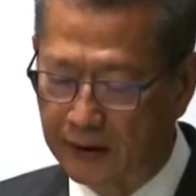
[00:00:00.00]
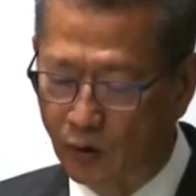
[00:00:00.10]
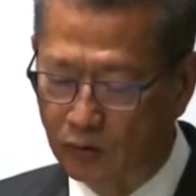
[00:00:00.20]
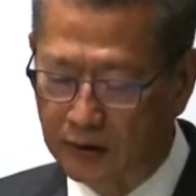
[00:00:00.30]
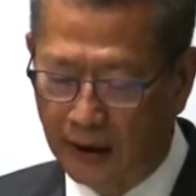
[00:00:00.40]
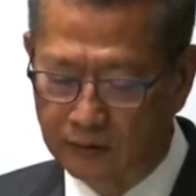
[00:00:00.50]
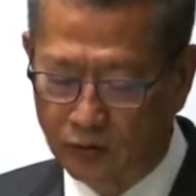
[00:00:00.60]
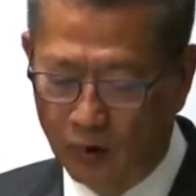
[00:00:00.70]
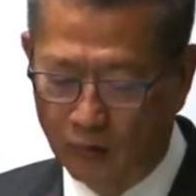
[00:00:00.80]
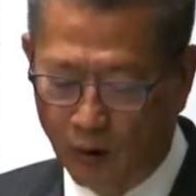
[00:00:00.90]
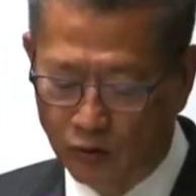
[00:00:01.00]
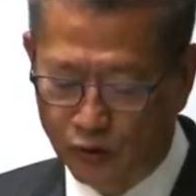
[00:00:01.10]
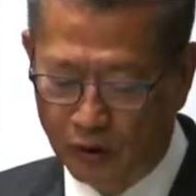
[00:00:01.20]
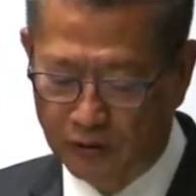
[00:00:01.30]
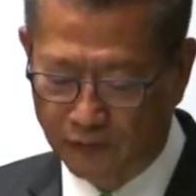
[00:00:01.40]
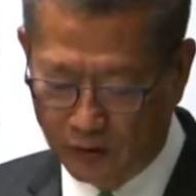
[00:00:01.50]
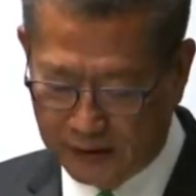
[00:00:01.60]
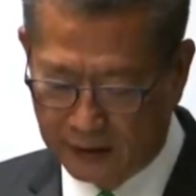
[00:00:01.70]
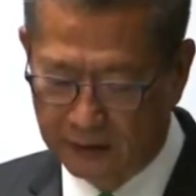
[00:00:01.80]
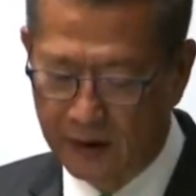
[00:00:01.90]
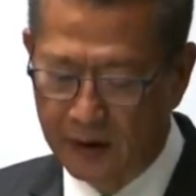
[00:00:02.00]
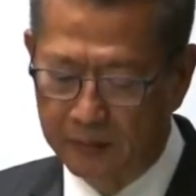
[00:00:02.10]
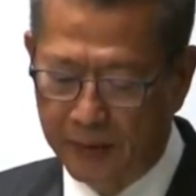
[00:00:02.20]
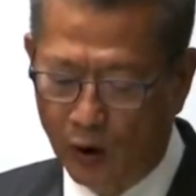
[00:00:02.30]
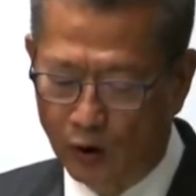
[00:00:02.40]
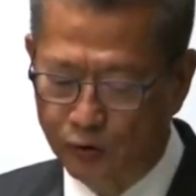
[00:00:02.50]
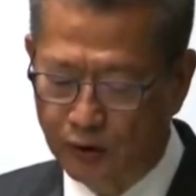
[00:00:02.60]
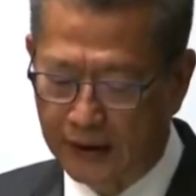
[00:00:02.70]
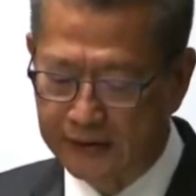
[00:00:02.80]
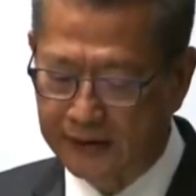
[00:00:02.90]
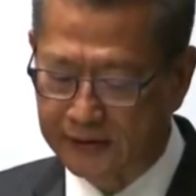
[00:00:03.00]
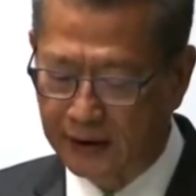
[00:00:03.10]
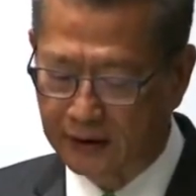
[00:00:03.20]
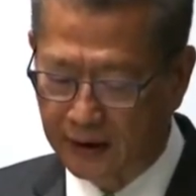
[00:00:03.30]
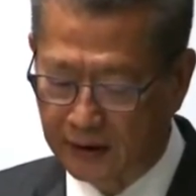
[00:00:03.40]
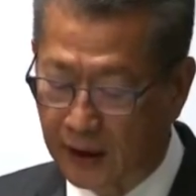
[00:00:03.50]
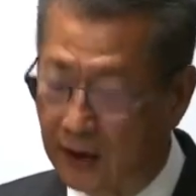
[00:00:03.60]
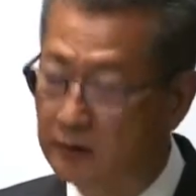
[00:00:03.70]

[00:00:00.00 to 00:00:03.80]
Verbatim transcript: which will last for six months until the end of this year,